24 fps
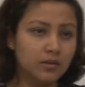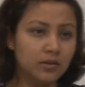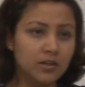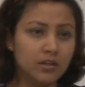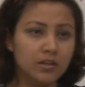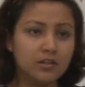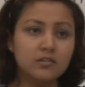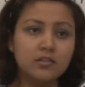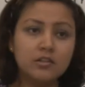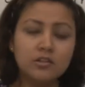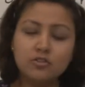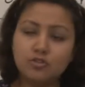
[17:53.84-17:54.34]

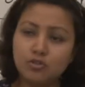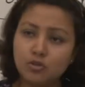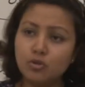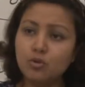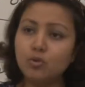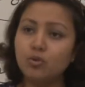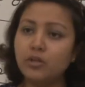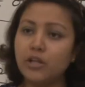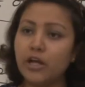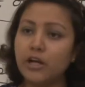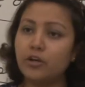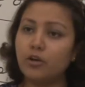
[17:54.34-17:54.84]
Is it
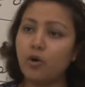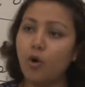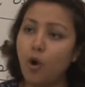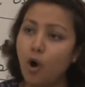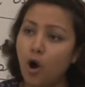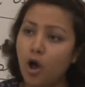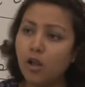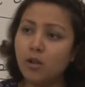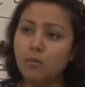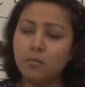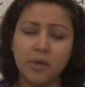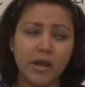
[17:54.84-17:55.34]
true that
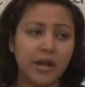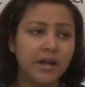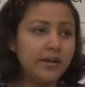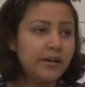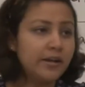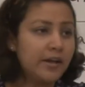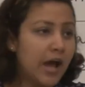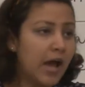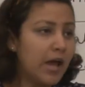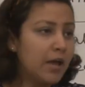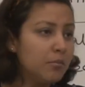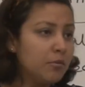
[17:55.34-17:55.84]
all men
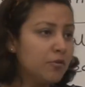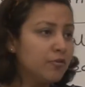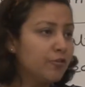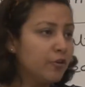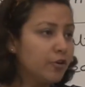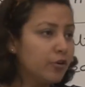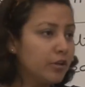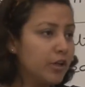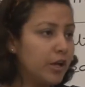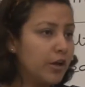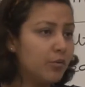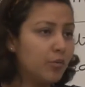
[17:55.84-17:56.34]
die
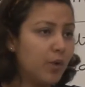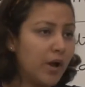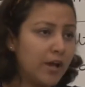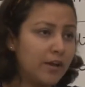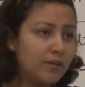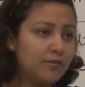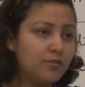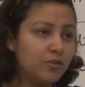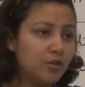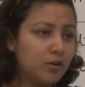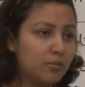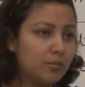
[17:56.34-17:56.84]
before their
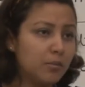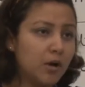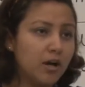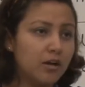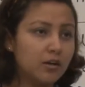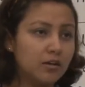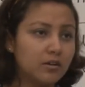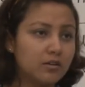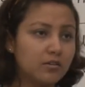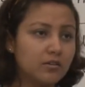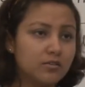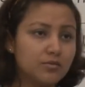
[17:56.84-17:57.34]
wives or
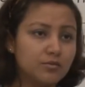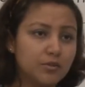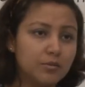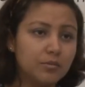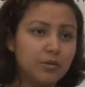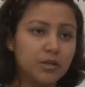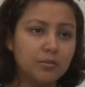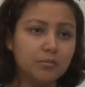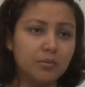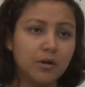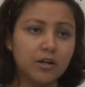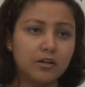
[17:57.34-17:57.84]
partners,
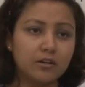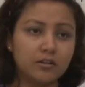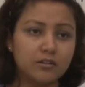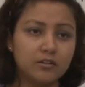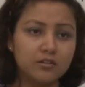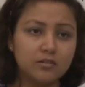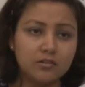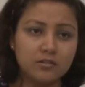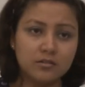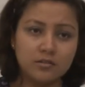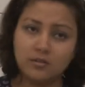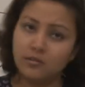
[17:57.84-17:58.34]
female
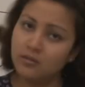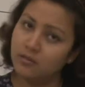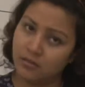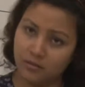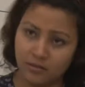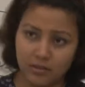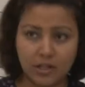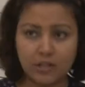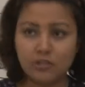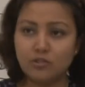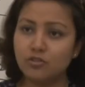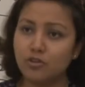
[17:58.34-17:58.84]
partners?
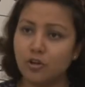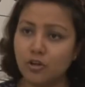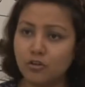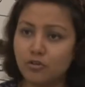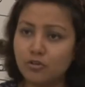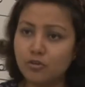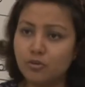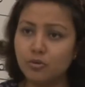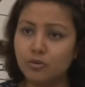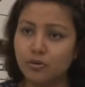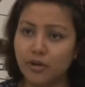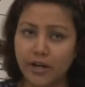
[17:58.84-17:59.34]
That is not
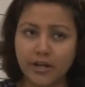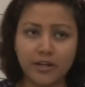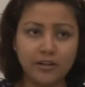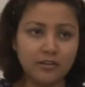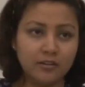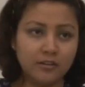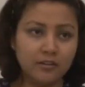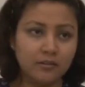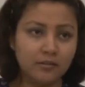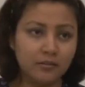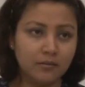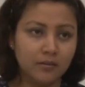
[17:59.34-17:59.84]
true, right?
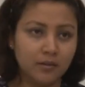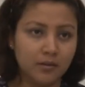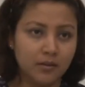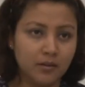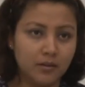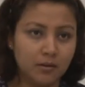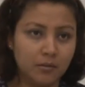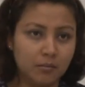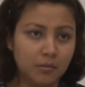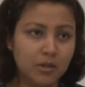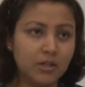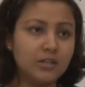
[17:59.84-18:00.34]

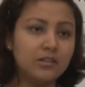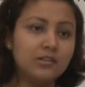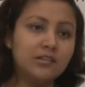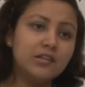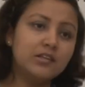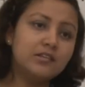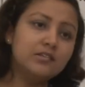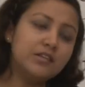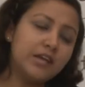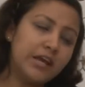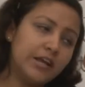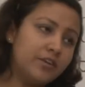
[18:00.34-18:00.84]
But it is
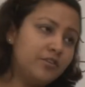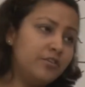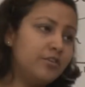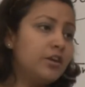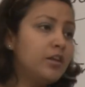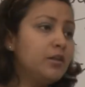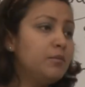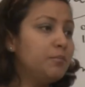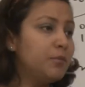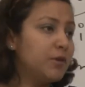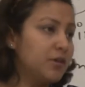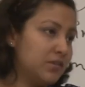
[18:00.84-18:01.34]
a
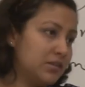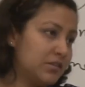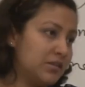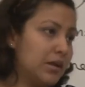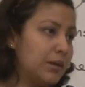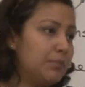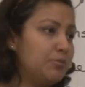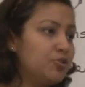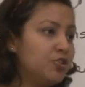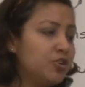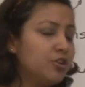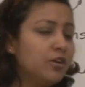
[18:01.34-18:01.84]
general
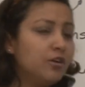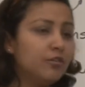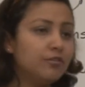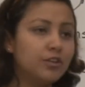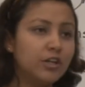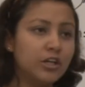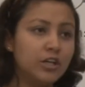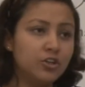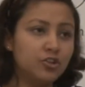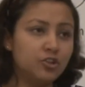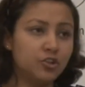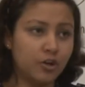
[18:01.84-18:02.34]
perception of
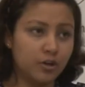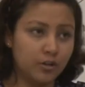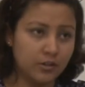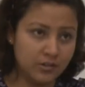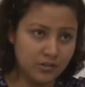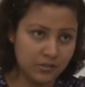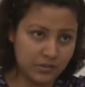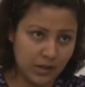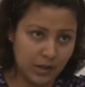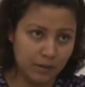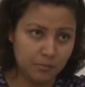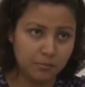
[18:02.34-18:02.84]
the
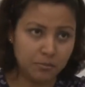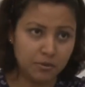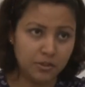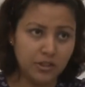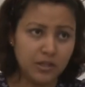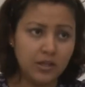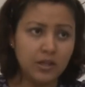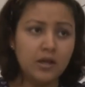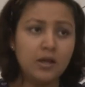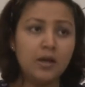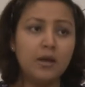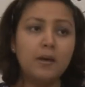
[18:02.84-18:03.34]
insurance
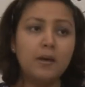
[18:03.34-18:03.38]
company